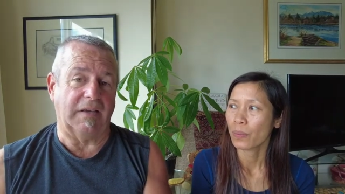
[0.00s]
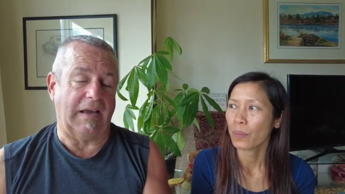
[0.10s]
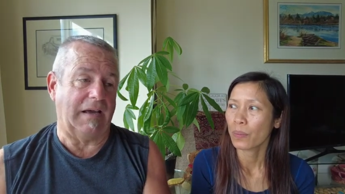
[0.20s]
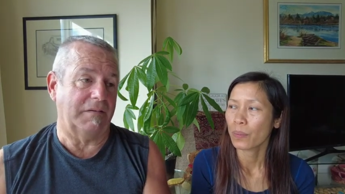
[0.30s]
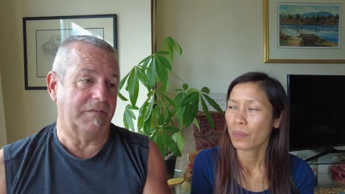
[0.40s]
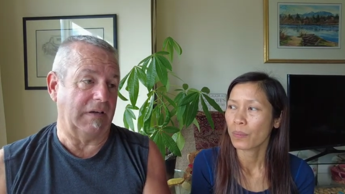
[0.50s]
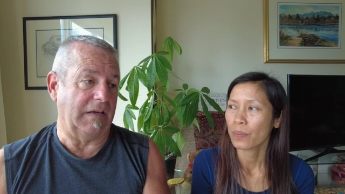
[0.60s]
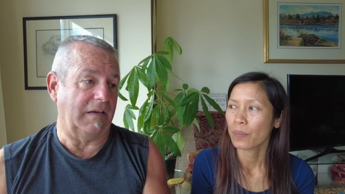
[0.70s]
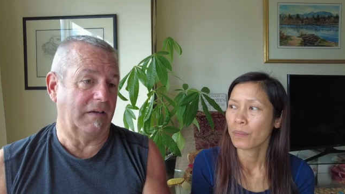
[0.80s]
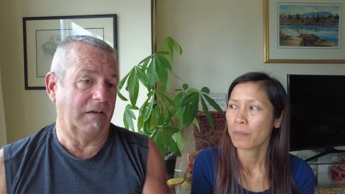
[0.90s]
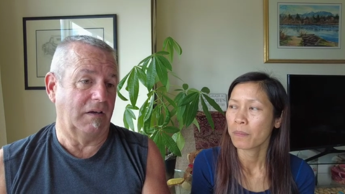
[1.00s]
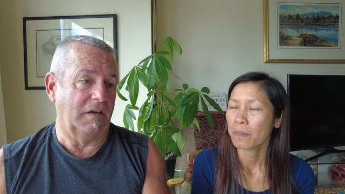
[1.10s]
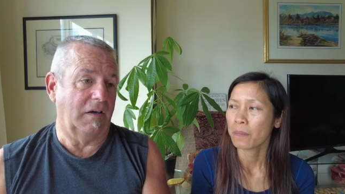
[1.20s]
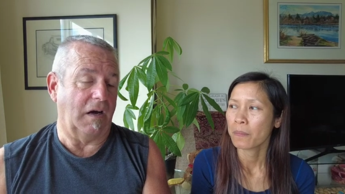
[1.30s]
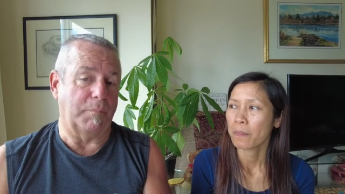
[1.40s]
Speaker 1: to have a
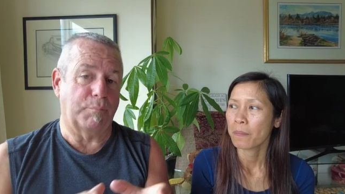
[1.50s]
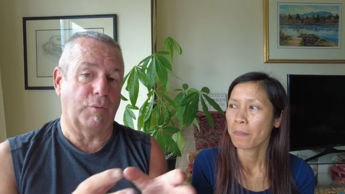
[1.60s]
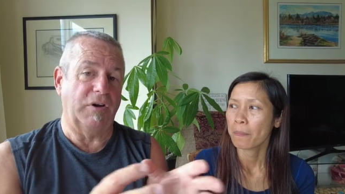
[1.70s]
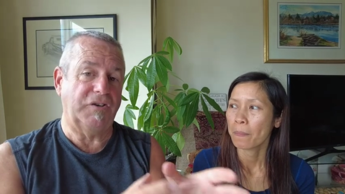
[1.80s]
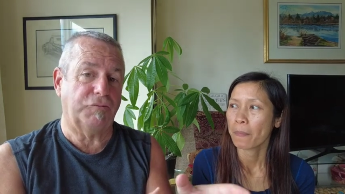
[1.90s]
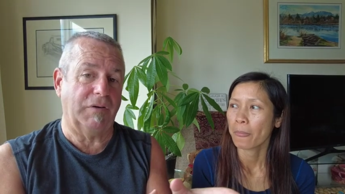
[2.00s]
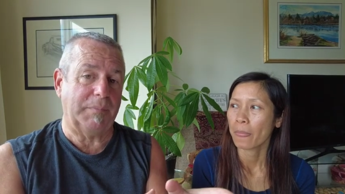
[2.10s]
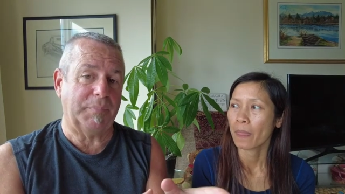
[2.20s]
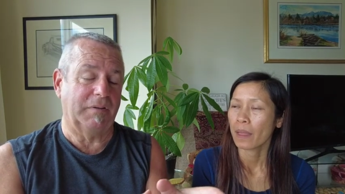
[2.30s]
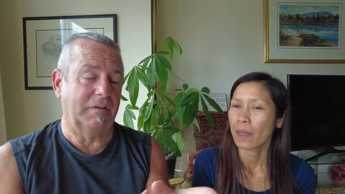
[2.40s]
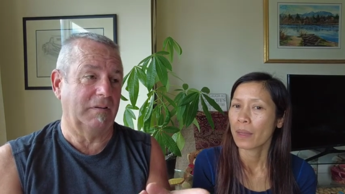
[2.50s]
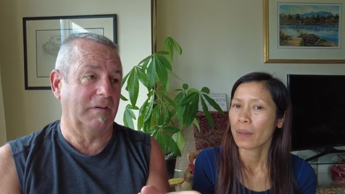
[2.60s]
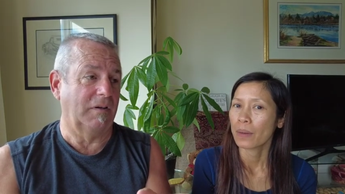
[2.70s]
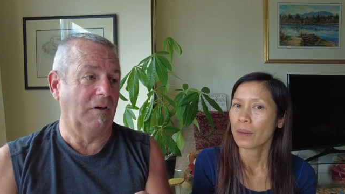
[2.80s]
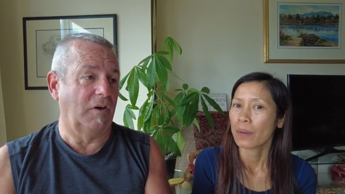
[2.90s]
a pre-trip,
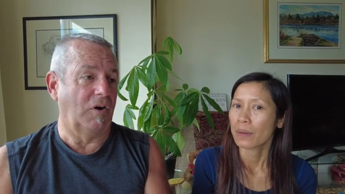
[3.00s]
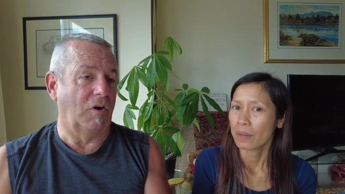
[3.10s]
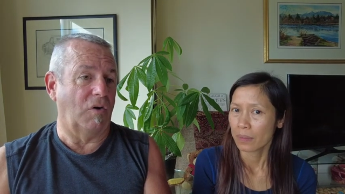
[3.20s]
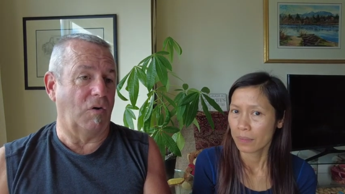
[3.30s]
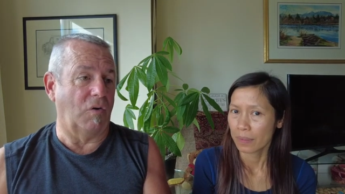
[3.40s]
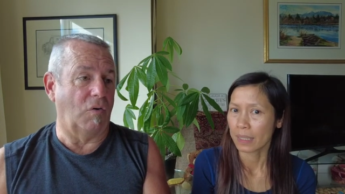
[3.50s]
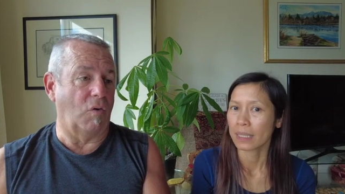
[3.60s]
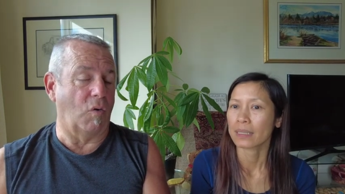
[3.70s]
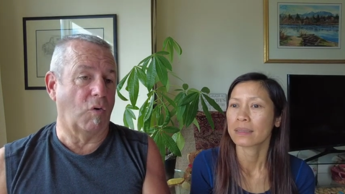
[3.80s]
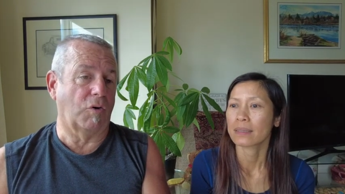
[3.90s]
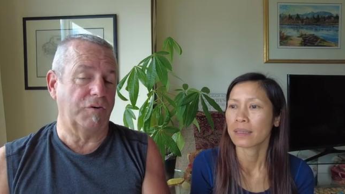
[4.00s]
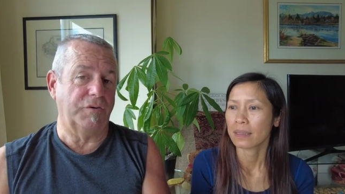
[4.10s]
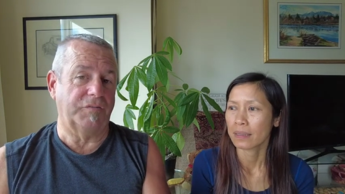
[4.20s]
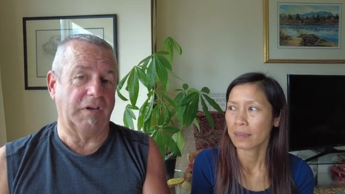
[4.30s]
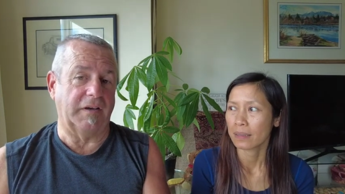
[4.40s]
right? Or
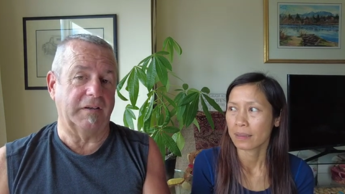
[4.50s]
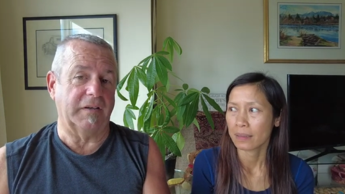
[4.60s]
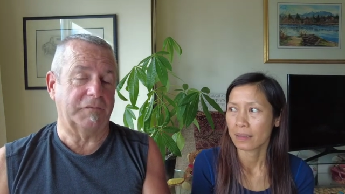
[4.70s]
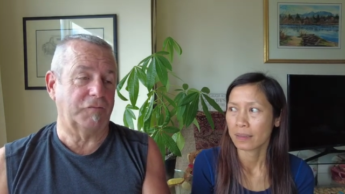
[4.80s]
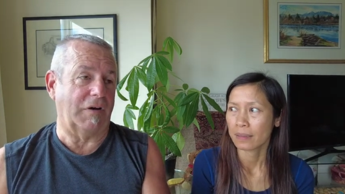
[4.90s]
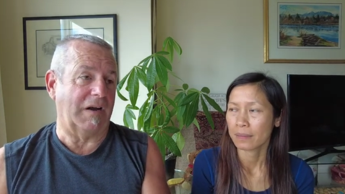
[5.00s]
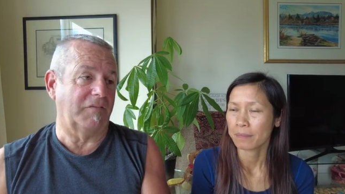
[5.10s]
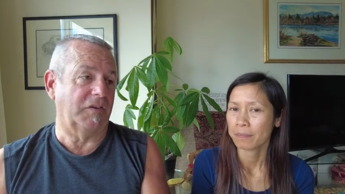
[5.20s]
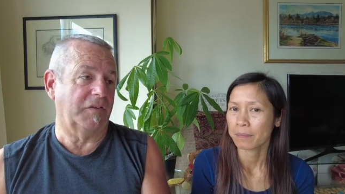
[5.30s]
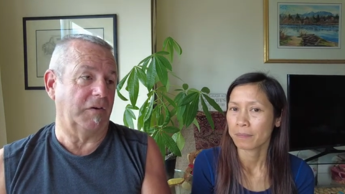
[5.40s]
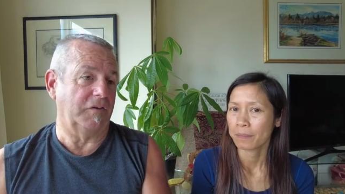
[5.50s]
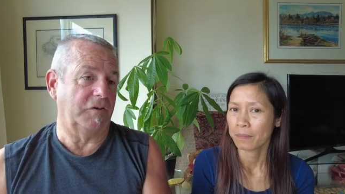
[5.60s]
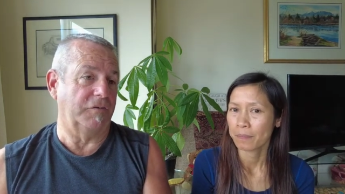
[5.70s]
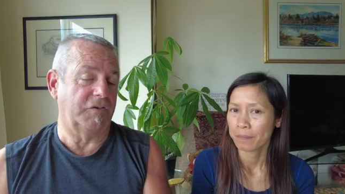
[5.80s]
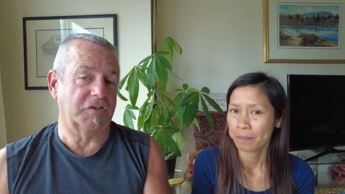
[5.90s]
you've done enough travel that
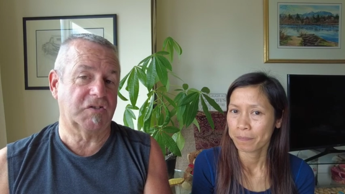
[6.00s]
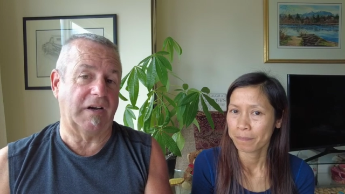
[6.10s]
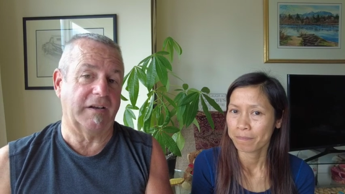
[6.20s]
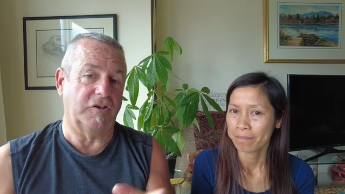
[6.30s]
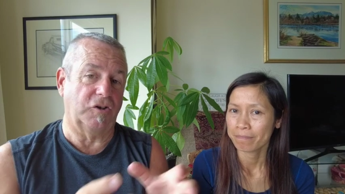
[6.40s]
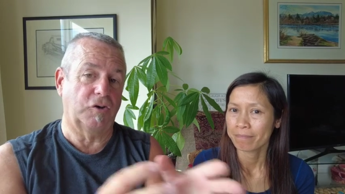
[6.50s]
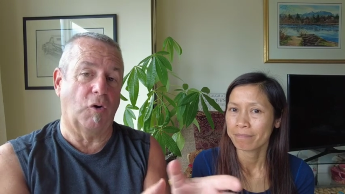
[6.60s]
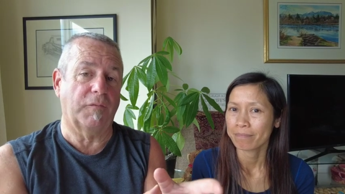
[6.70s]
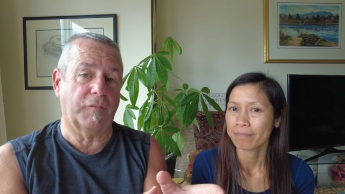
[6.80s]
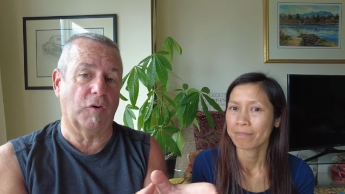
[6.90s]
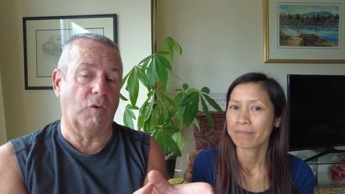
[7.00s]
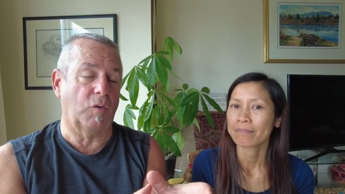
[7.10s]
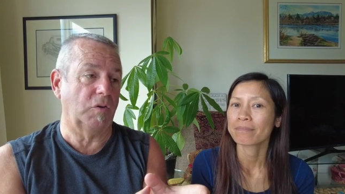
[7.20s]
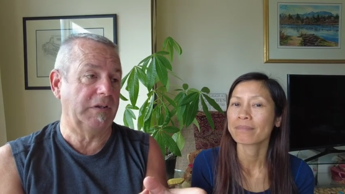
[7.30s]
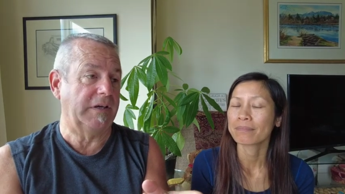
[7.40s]
you've decided to go for a
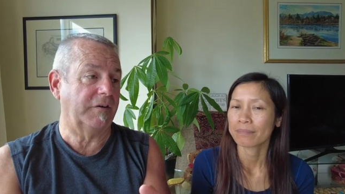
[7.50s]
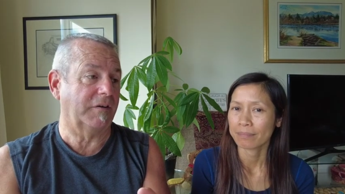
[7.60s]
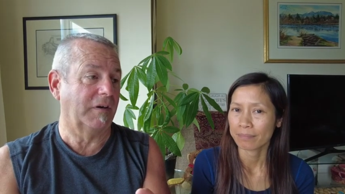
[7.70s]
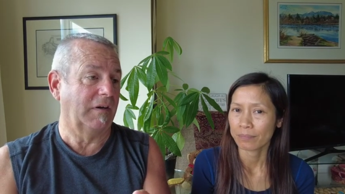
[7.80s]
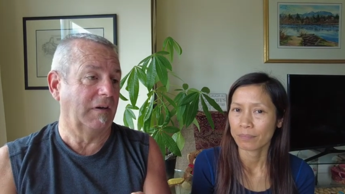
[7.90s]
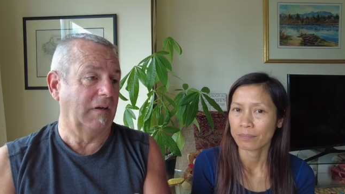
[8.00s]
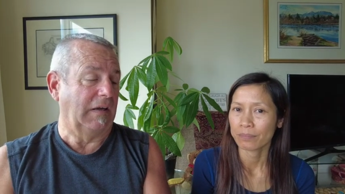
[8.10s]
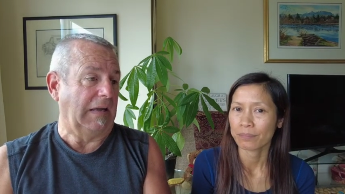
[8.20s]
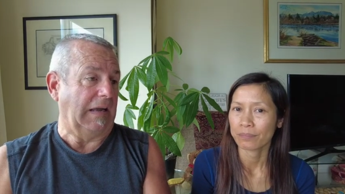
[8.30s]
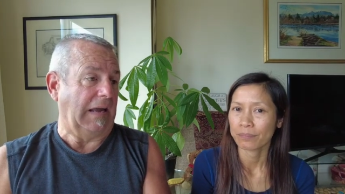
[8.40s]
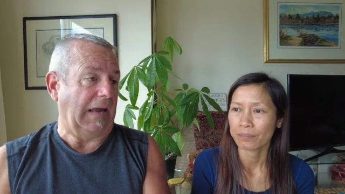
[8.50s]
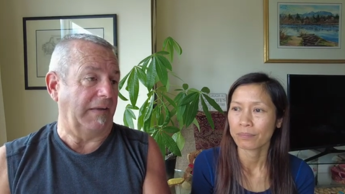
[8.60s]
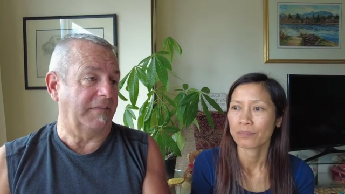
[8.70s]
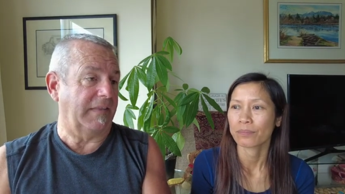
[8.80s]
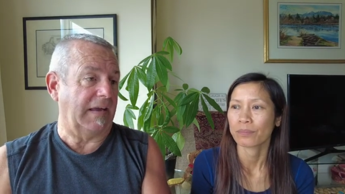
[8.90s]
whole year,
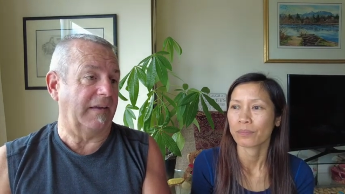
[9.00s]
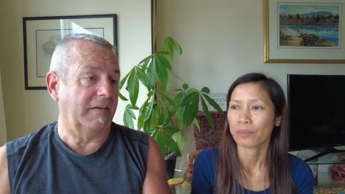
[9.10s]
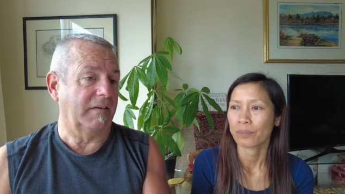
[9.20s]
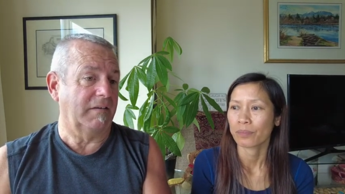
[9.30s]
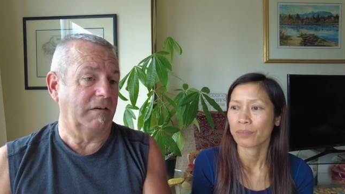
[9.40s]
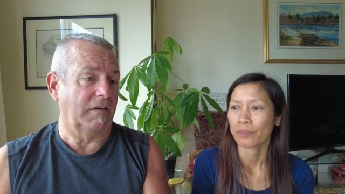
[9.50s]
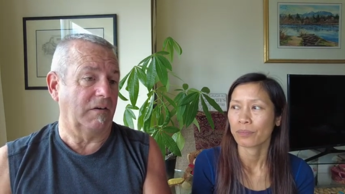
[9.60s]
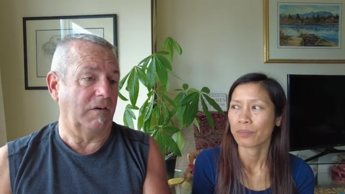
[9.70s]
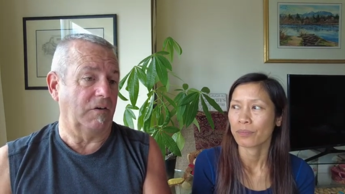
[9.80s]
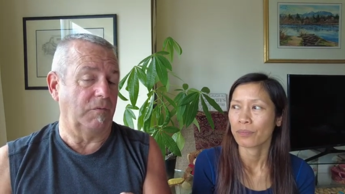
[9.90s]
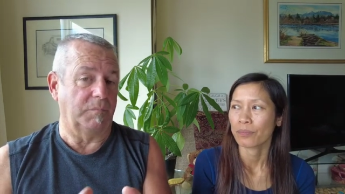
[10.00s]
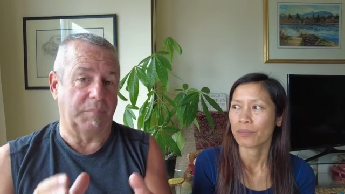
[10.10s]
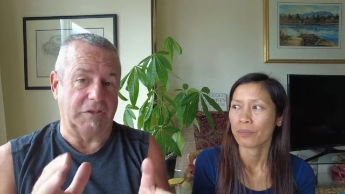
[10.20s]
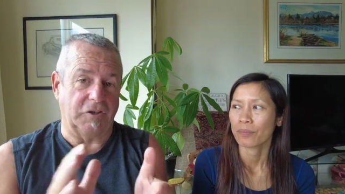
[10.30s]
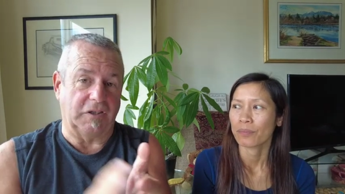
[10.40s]
and then,
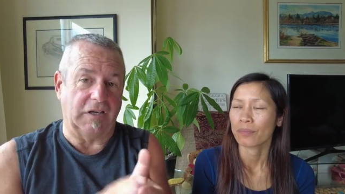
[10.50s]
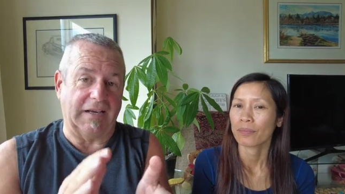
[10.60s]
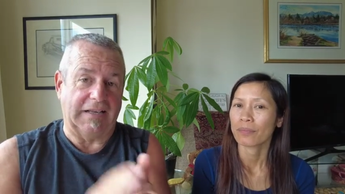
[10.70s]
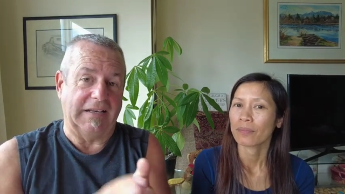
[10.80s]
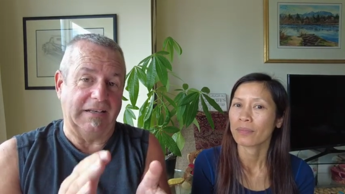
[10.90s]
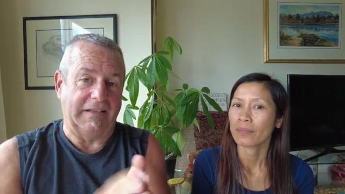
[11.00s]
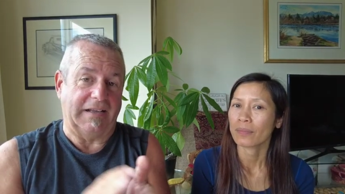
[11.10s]
but you've got to get into